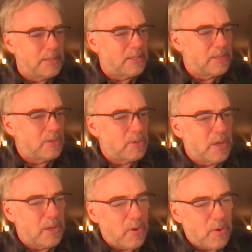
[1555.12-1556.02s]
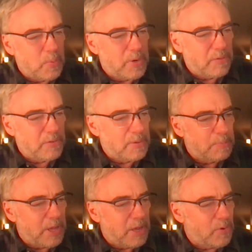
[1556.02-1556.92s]
to do uh, or whatever
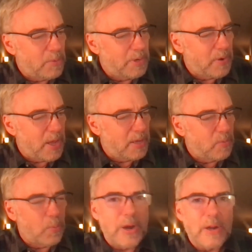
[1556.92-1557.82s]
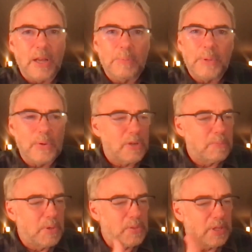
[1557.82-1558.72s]
platform you're on, where to upload your
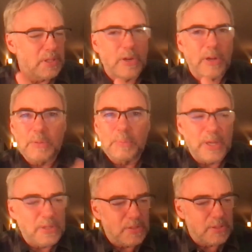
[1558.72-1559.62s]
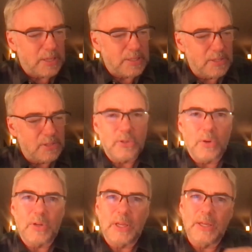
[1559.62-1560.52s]
music. There are other places like
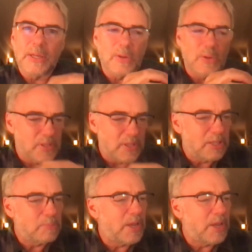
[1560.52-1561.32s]
DistroKid or CD